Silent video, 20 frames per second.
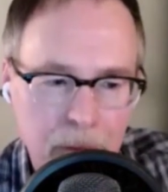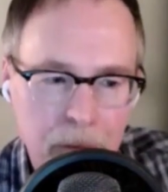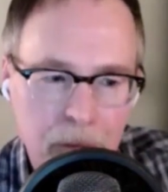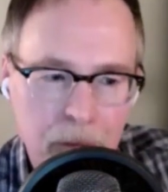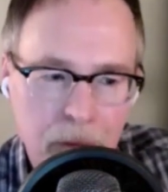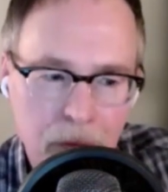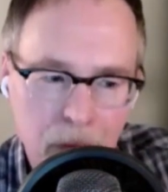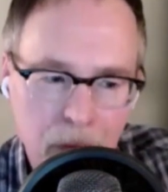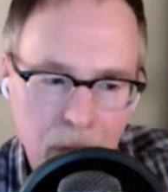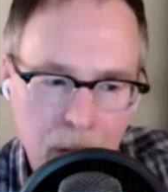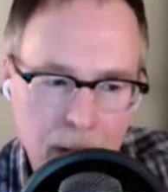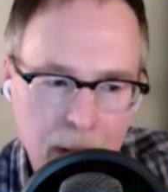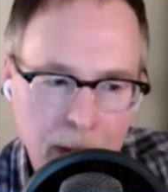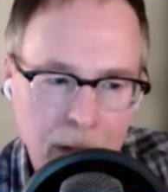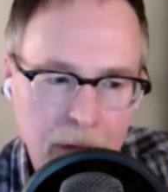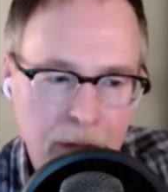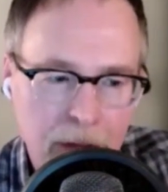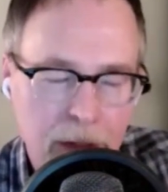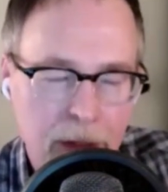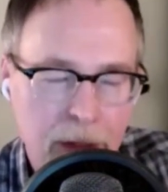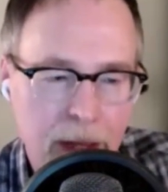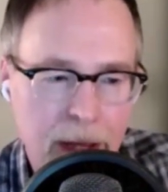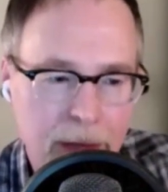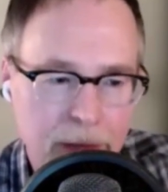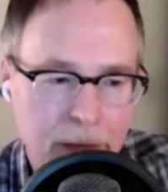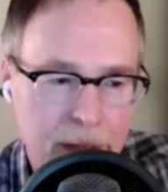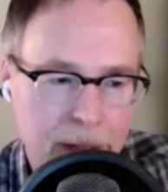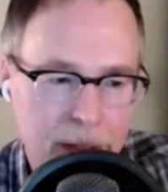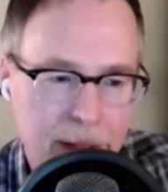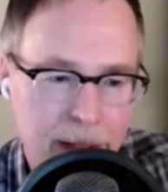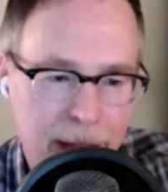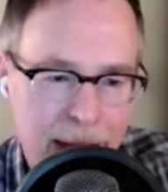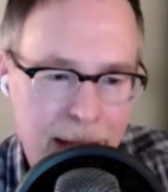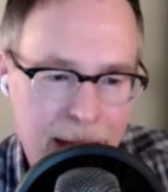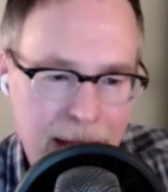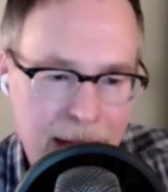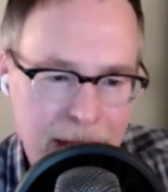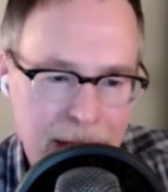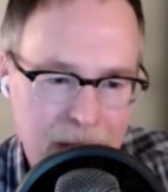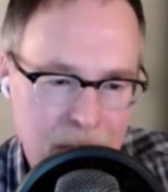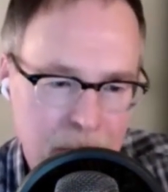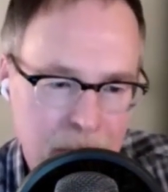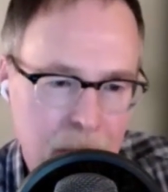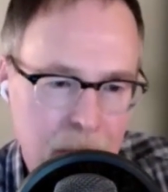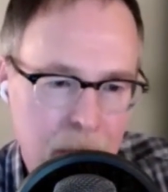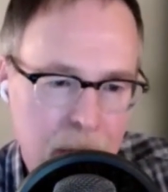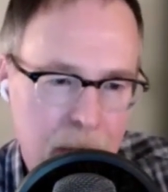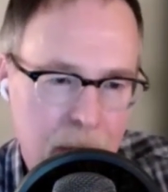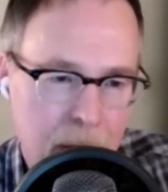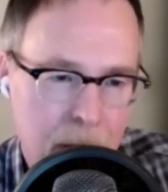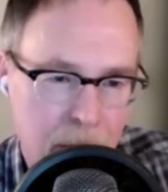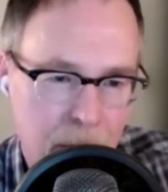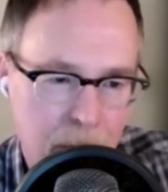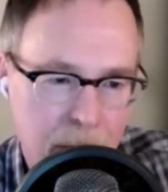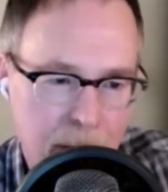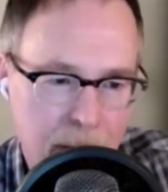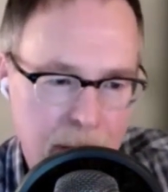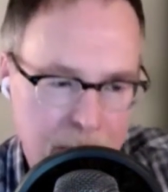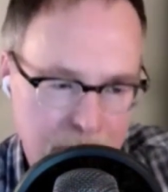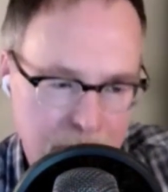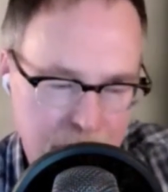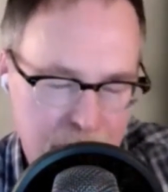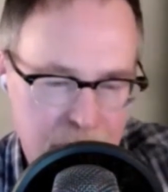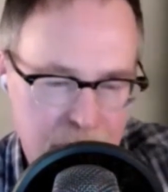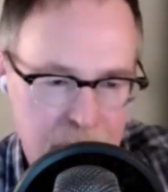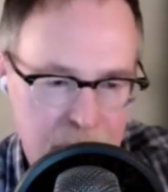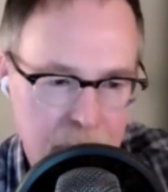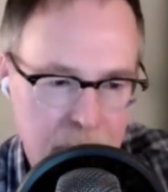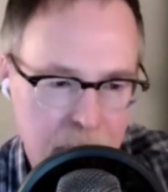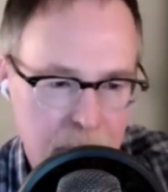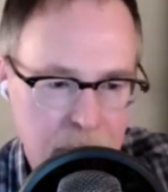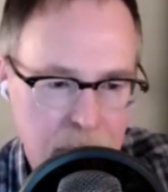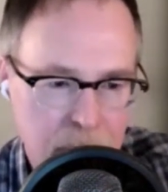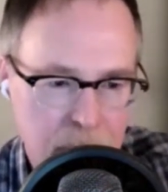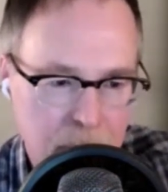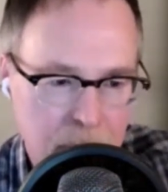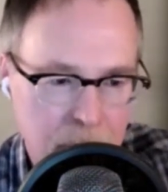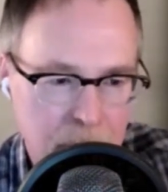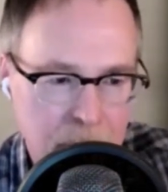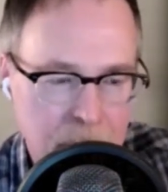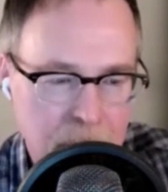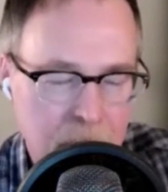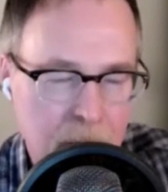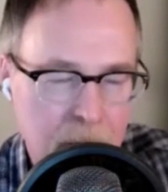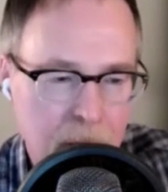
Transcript: prior to that, the last book I read of these spiritual books,